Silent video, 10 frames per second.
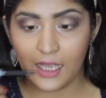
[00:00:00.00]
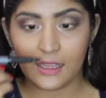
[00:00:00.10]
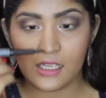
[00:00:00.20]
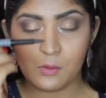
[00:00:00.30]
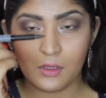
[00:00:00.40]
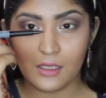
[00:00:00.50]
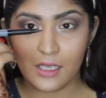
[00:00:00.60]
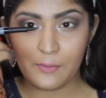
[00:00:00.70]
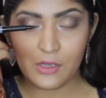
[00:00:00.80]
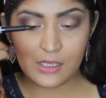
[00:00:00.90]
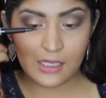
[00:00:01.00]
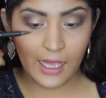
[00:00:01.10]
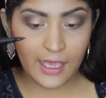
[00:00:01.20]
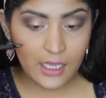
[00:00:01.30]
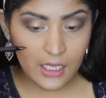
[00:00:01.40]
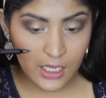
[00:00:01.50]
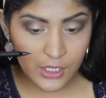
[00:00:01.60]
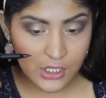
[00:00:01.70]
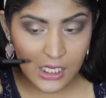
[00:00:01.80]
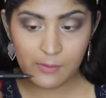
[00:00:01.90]
And this is what the nib looks like.
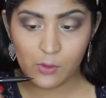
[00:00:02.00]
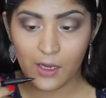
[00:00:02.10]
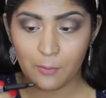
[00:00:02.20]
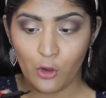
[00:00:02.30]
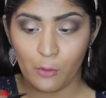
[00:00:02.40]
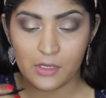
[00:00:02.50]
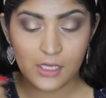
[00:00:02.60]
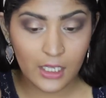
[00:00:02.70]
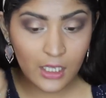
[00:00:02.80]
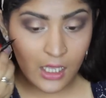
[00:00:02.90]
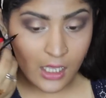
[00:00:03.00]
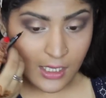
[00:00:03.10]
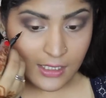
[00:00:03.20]
It seems quite promising.